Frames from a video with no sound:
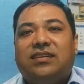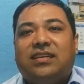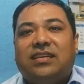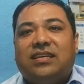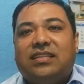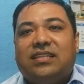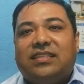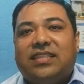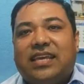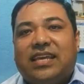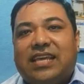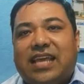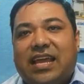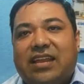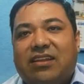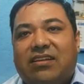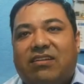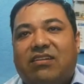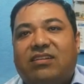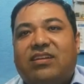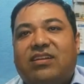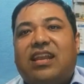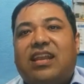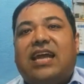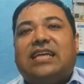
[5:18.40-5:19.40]
they can
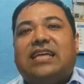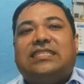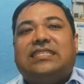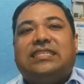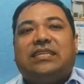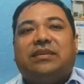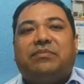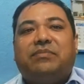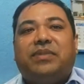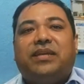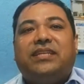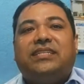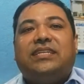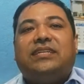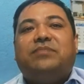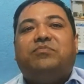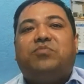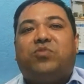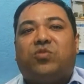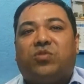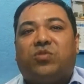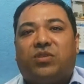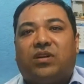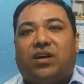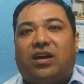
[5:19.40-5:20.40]
organize event
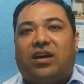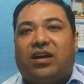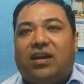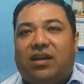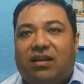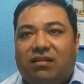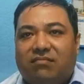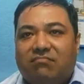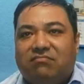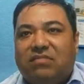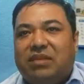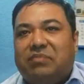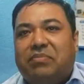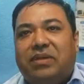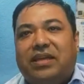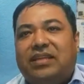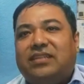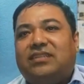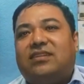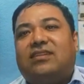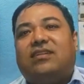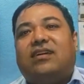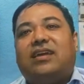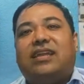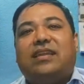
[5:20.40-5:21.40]

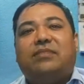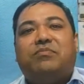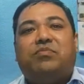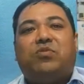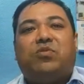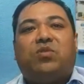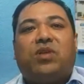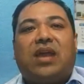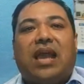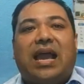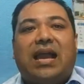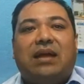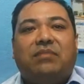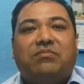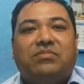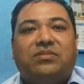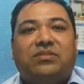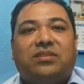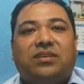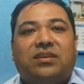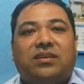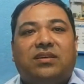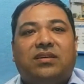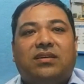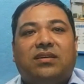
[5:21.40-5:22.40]
or any programs.
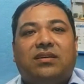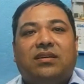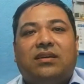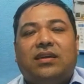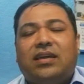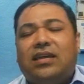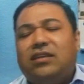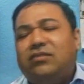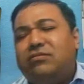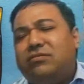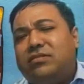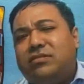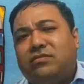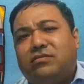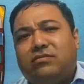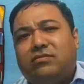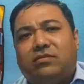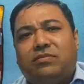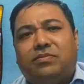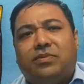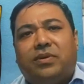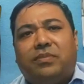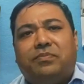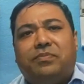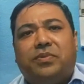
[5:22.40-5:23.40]
Another group
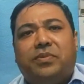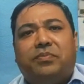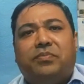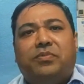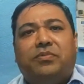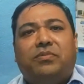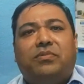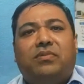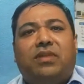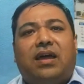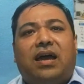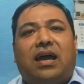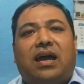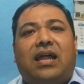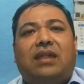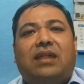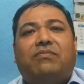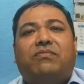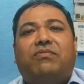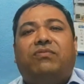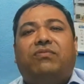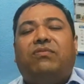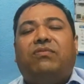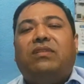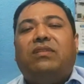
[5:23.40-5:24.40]
of people are
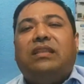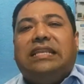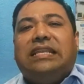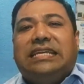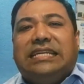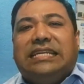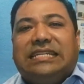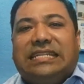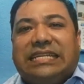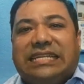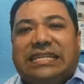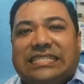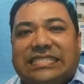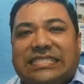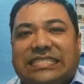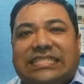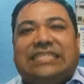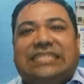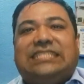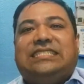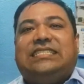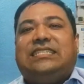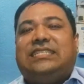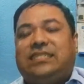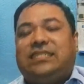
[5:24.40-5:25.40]
fully
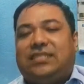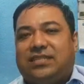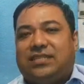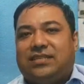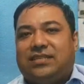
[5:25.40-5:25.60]
restricted,